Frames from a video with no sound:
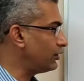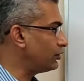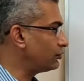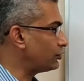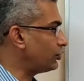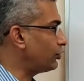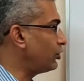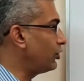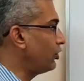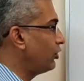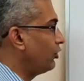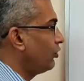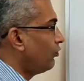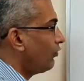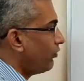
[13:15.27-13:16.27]
So
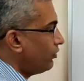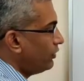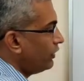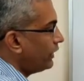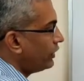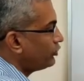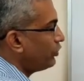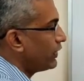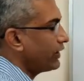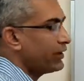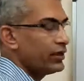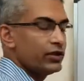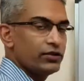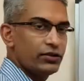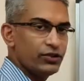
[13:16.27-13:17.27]
let us look
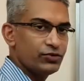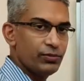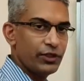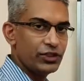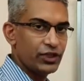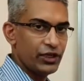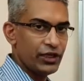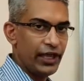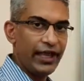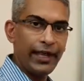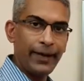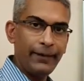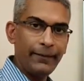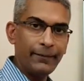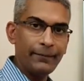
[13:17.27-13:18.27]
at this machine
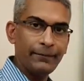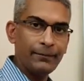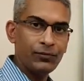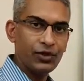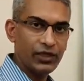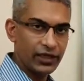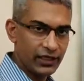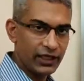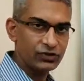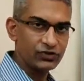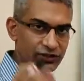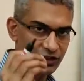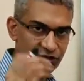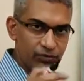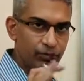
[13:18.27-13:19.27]
A. It has
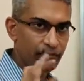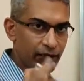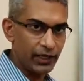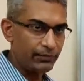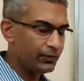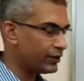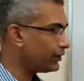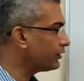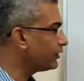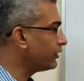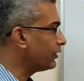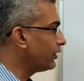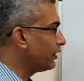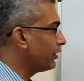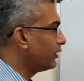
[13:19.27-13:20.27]
just beeped.
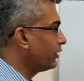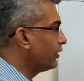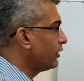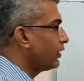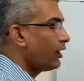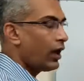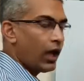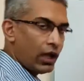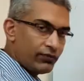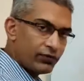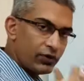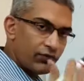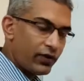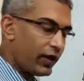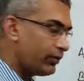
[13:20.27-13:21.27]

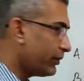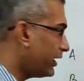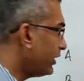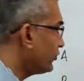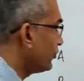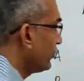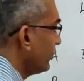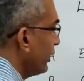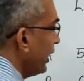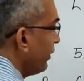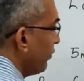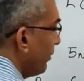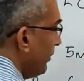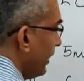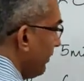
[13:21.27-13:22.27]
After 5 minutes, it
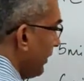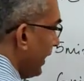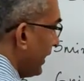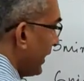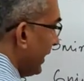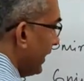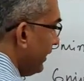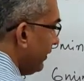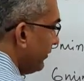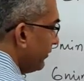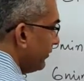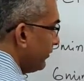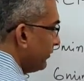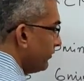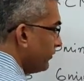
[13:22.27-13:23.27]
will beep again.